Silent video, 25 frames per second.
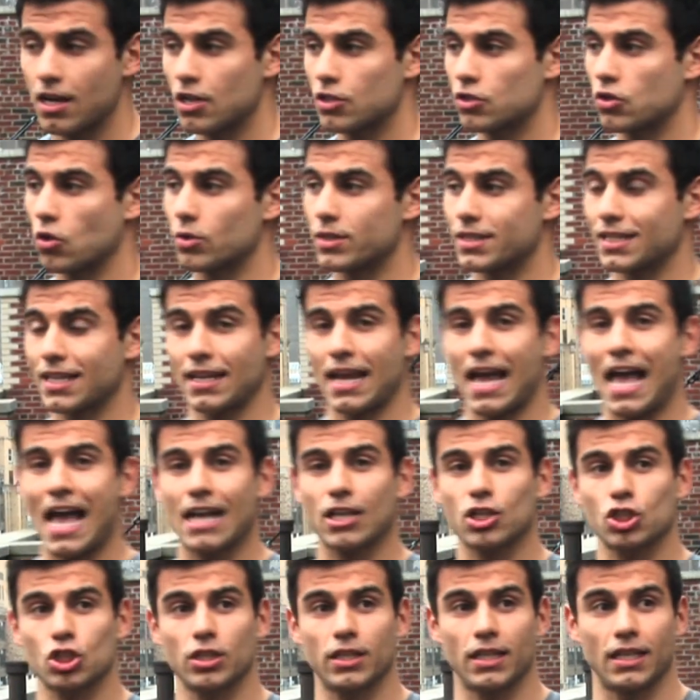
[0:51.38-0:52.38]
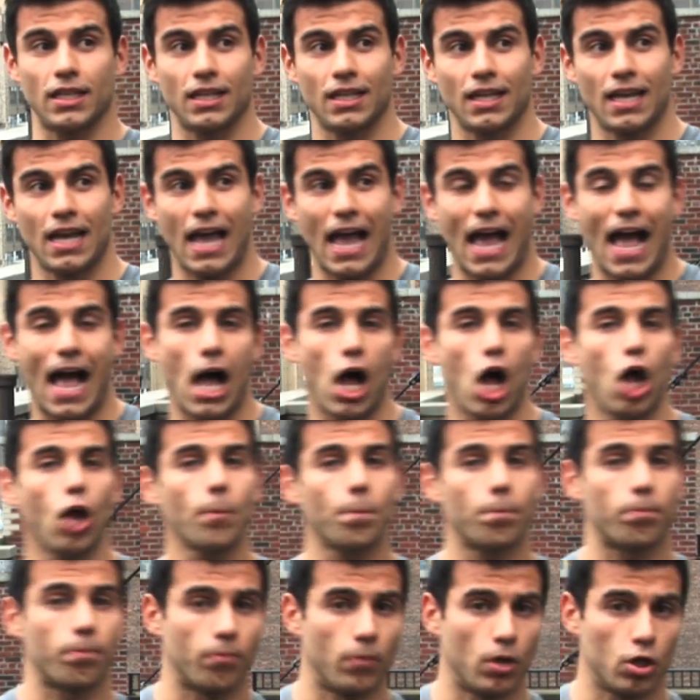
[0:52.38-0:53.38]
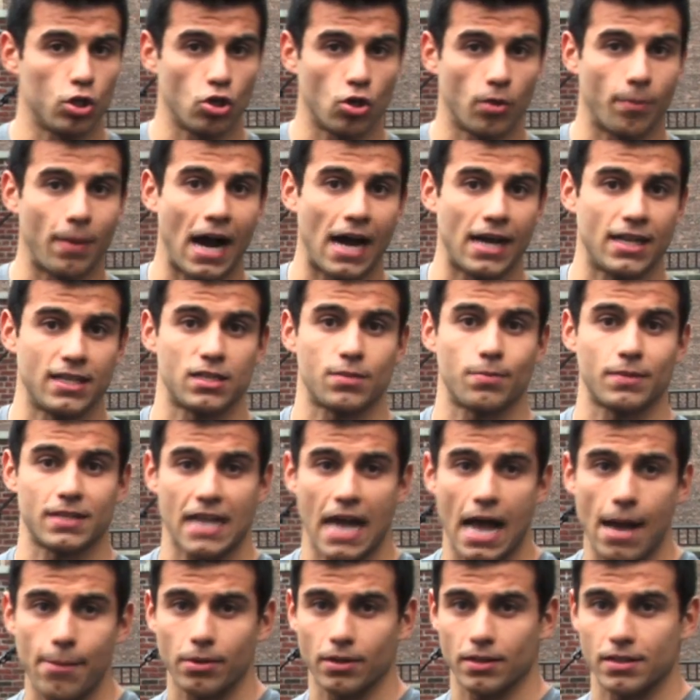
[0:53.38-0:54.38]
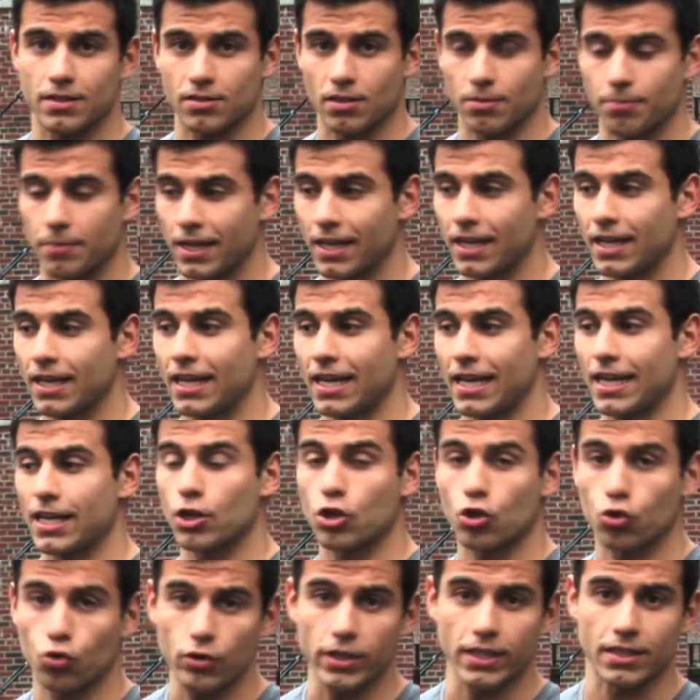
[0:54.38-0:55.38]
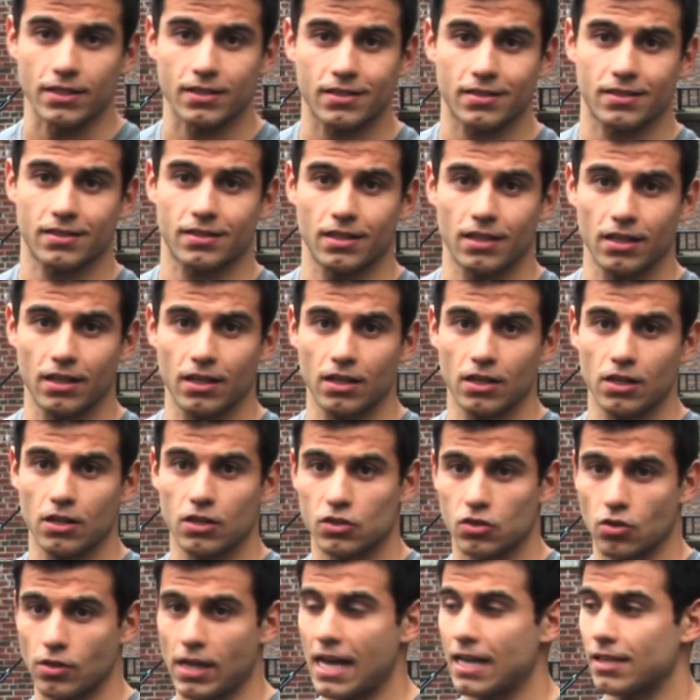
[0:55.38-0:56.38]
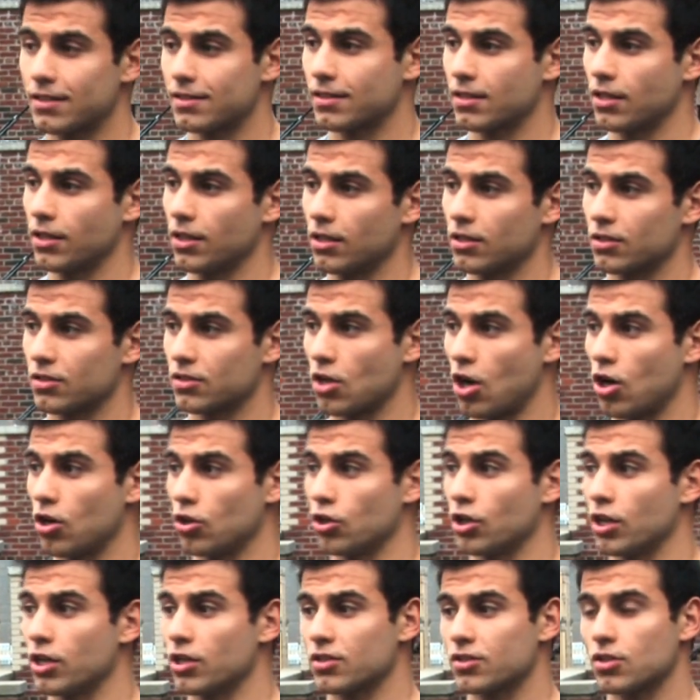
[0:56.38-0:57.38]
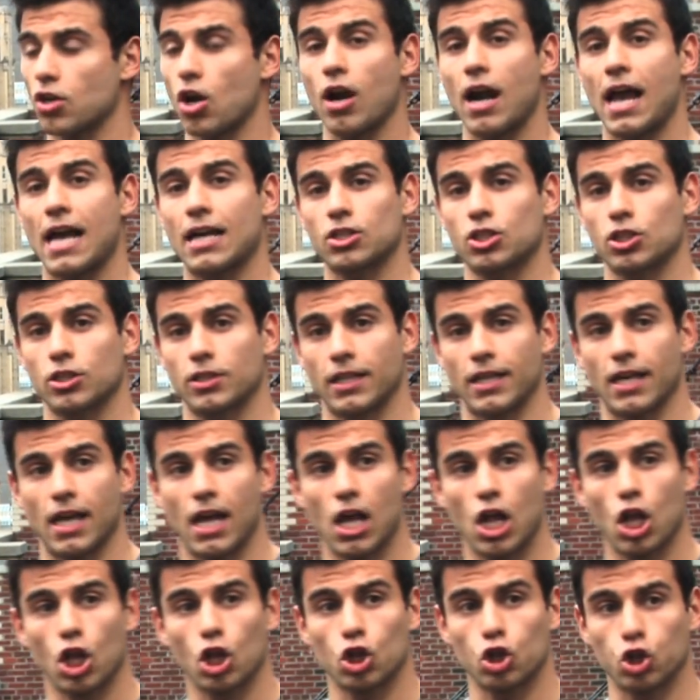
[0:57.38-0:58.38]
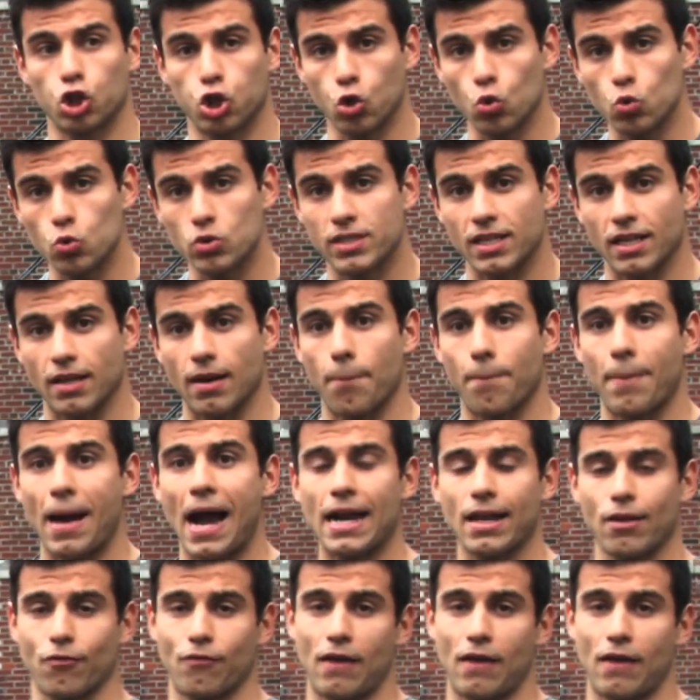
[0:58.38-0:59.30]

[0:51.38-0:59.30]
so it's going to actually help your body's metabolism increase. So that's going to start, you're going to start actually losing body